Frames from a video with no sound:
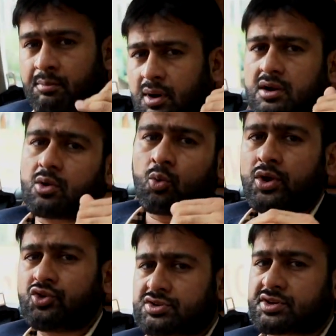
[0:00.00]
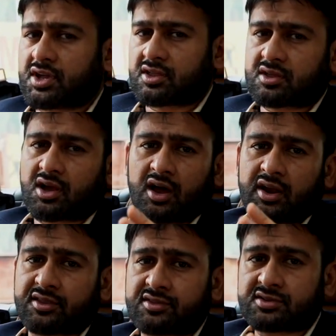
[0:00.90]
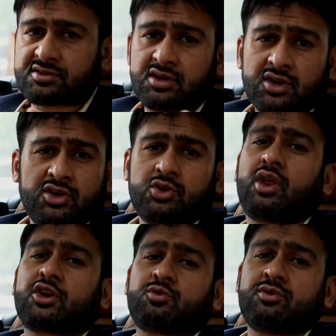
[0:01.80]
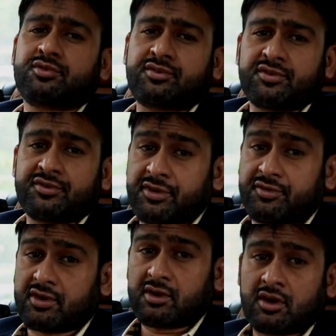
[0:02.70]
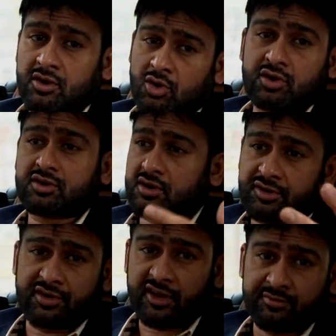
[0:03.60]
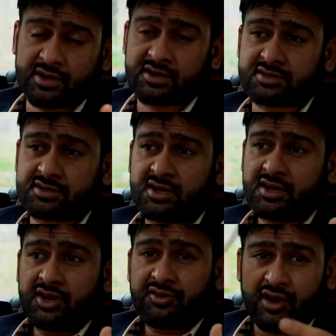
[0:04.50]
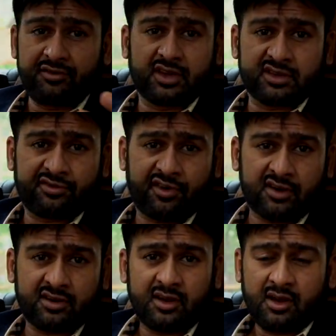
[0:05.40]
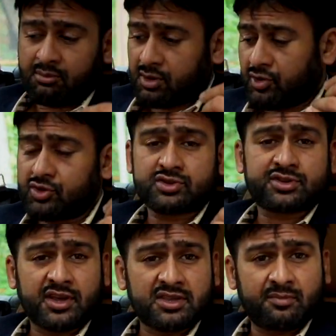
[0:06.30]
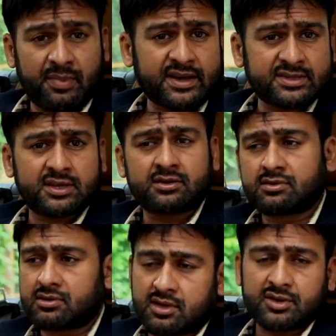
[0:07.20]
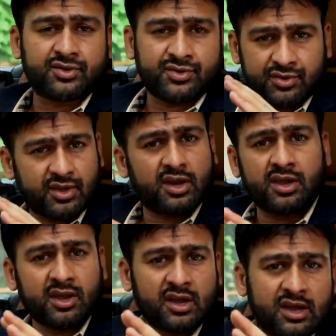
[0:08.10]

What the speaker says: But when you're sitting in a car like this, you like to be driven, not drive, because driving is fun, but when you're sitting in the back seat, it really